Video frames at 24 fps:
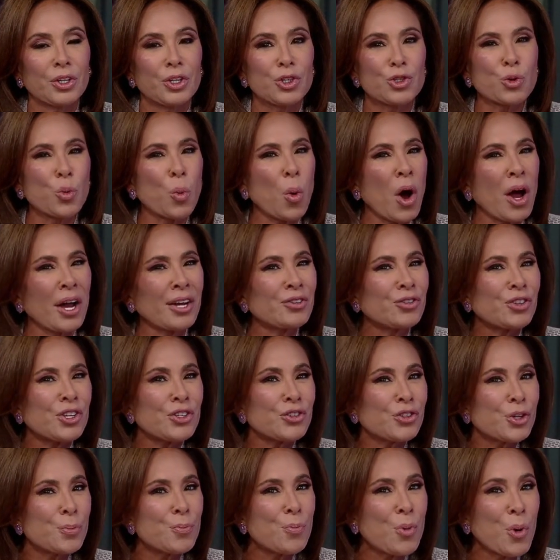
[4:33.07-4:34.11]
So why is
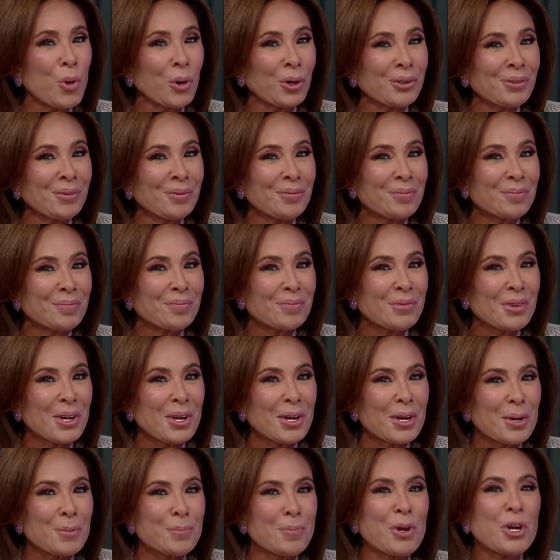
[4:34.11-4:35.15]
this important?
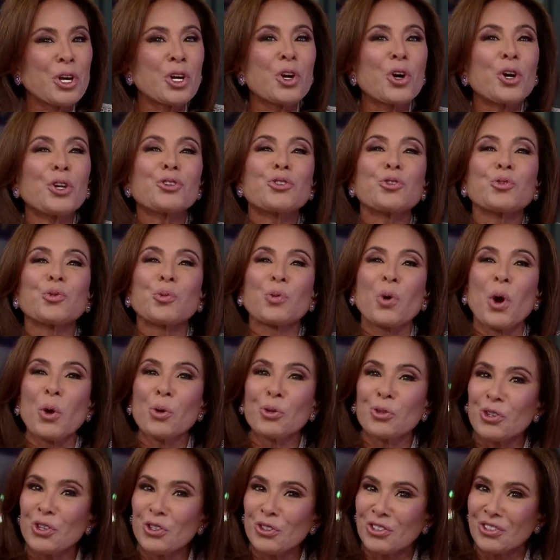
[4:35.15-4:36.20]
Because
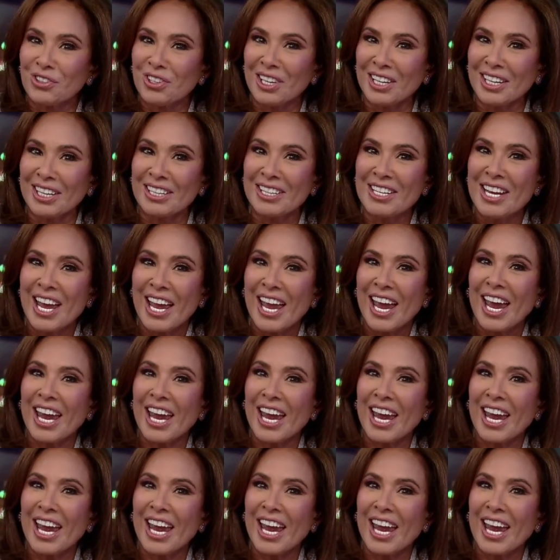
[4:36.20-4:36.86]
Rosenstein